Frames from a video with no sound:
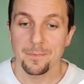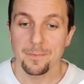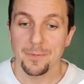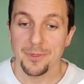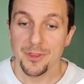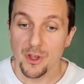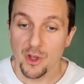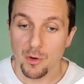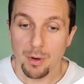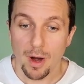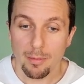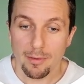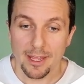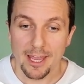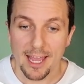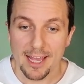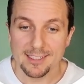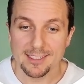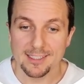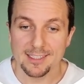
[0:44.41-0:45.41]
You could probably
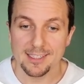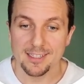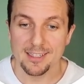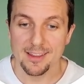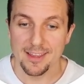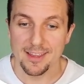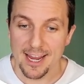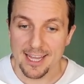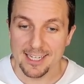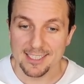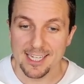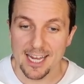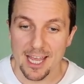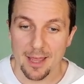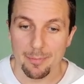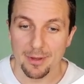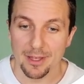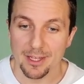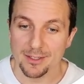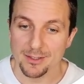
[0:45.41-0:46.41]
guess the next
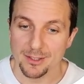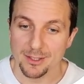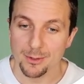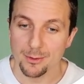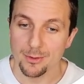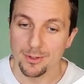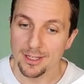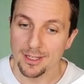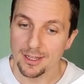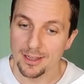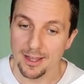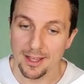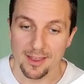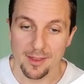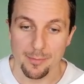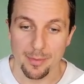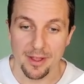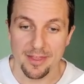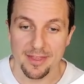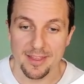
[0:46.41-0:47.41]
step is to click the
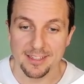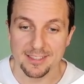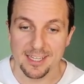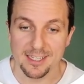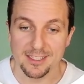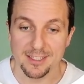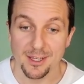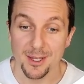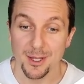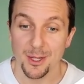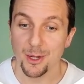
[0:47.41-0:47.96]
button that says